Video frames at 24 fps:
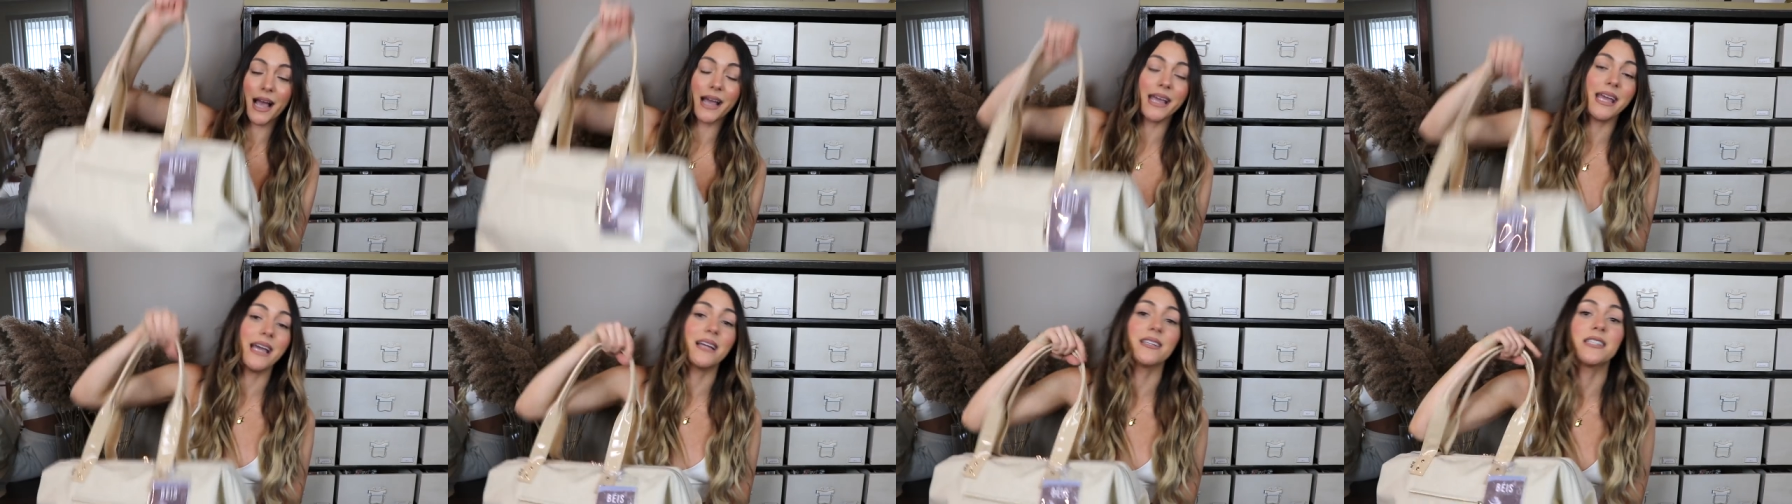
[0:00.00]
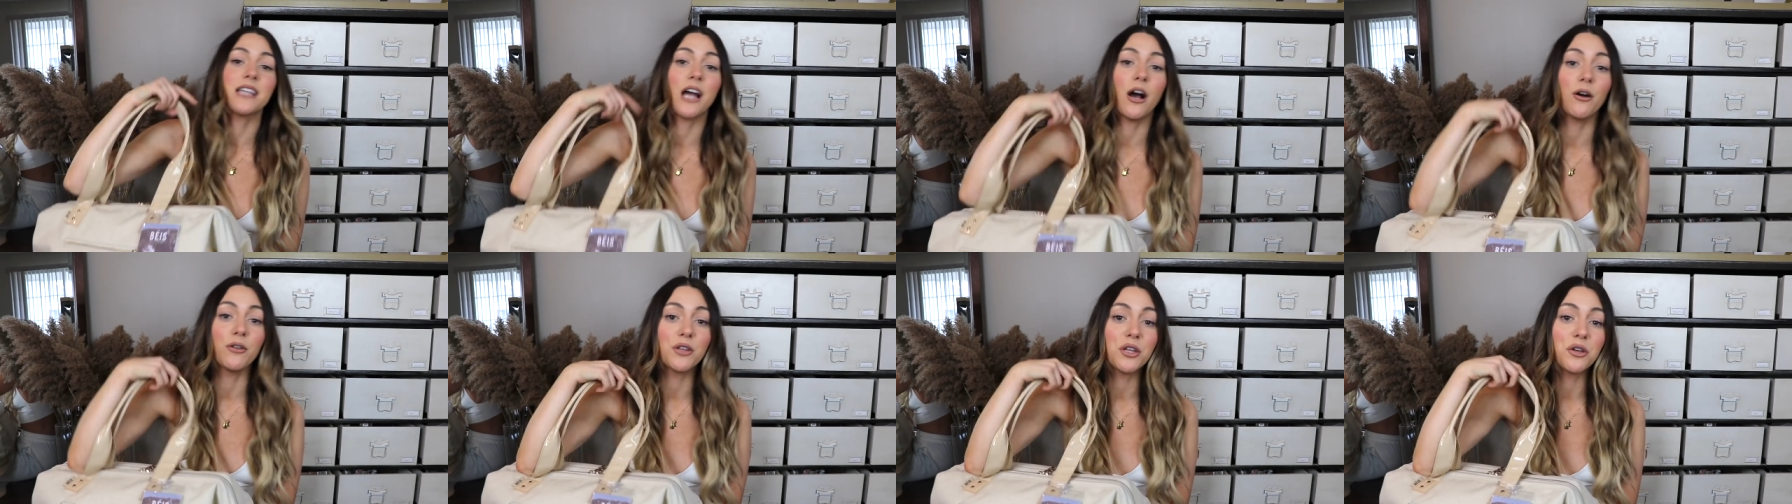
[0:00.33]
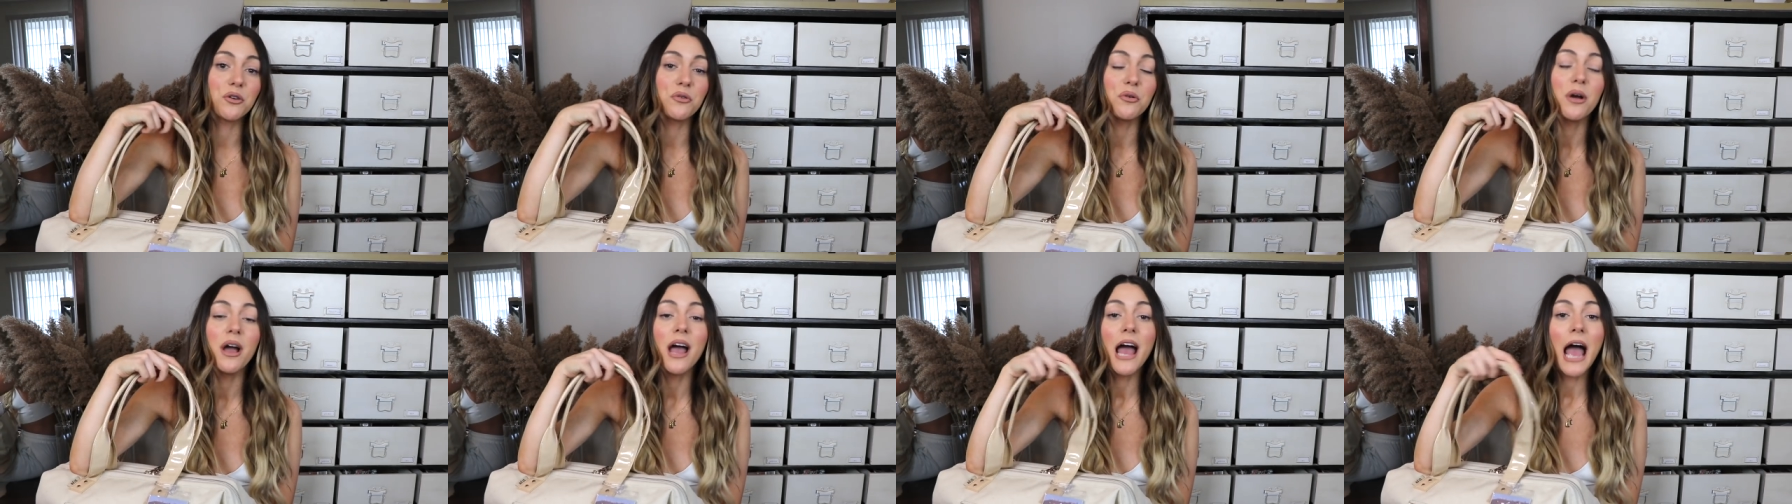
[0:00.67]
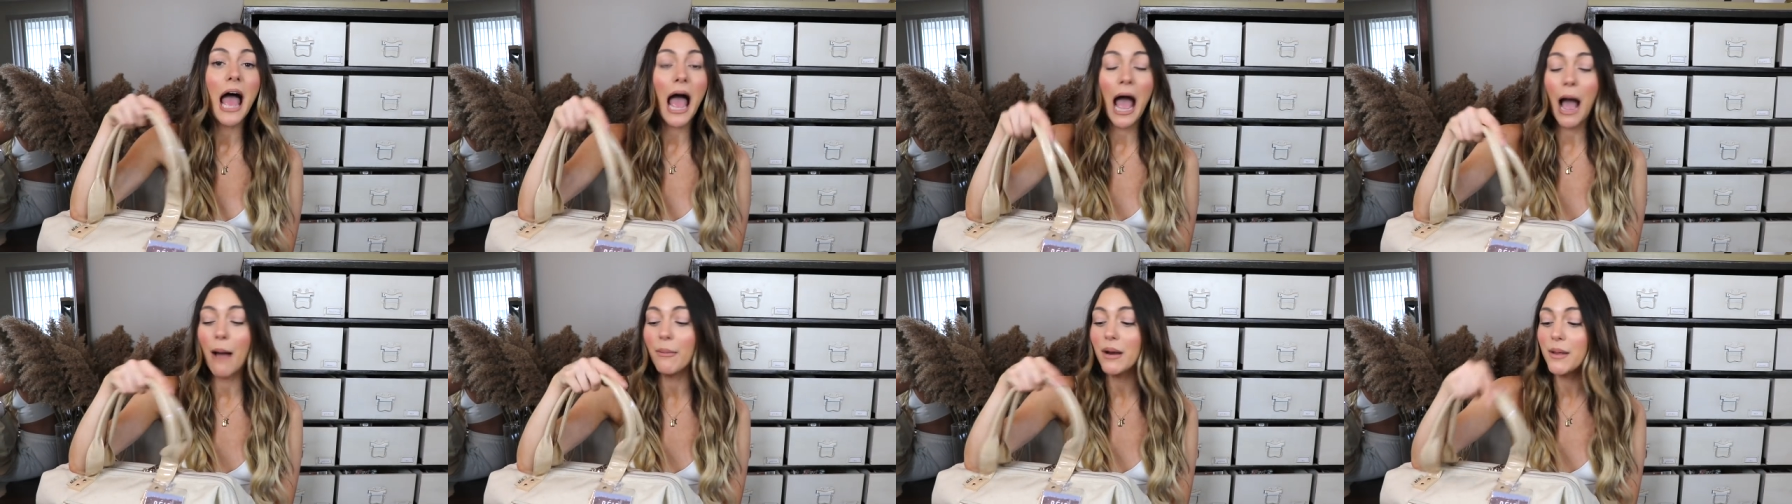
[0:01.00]
I can't tell you
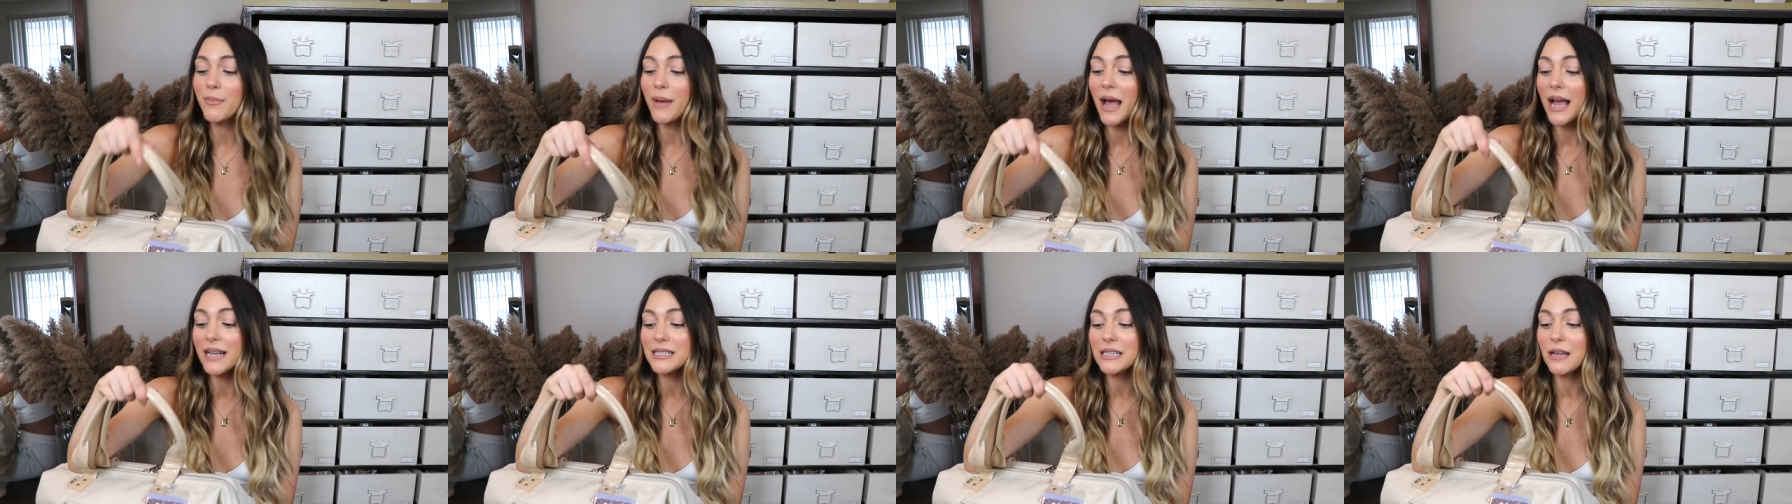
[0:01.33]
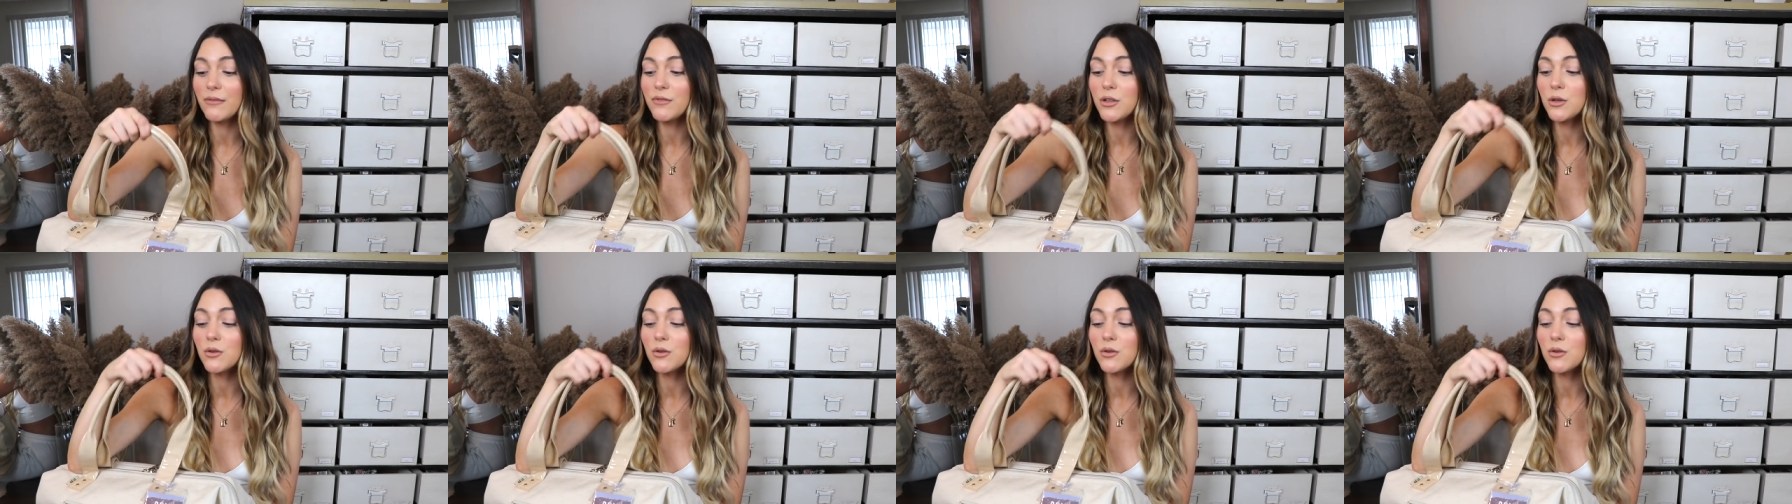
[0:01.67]
how many bags I've